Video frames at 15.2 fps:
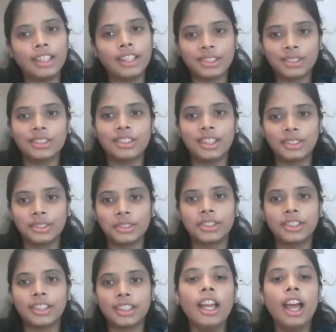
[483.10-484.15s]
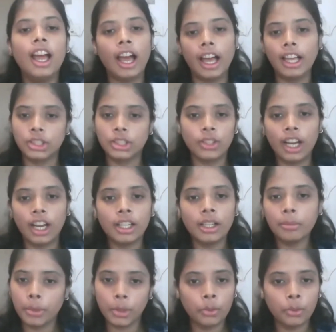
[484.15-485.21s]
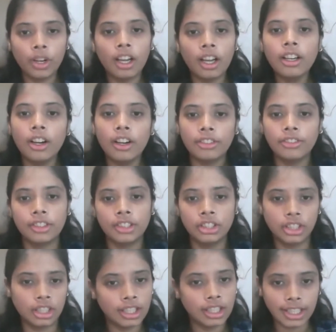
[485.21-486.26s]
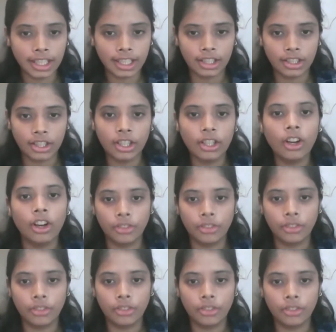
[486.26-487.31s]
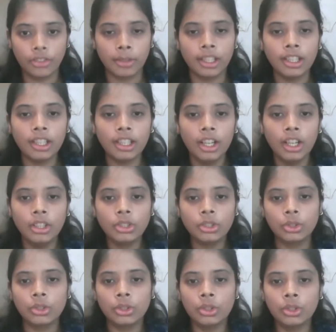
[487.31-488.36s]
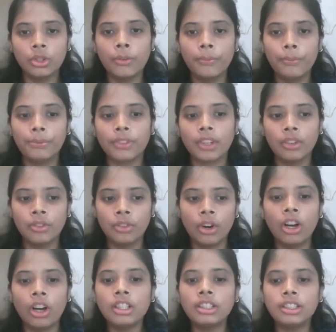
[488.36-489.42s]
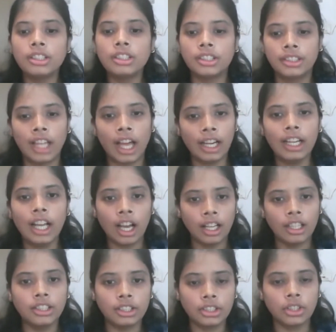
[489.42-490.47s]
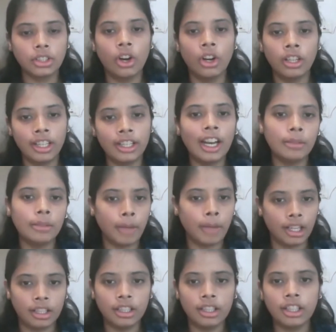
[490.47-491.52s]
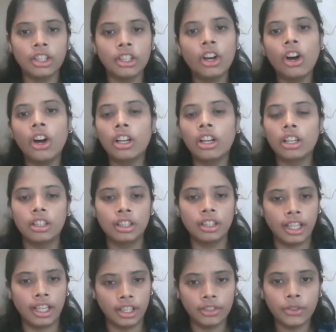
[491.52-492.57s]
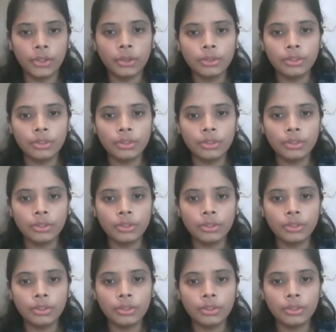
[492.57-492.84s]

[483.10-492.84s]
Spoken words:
good. That's good. As you had a PR of general secretary of your department, so was that asked or did that matter in your interview?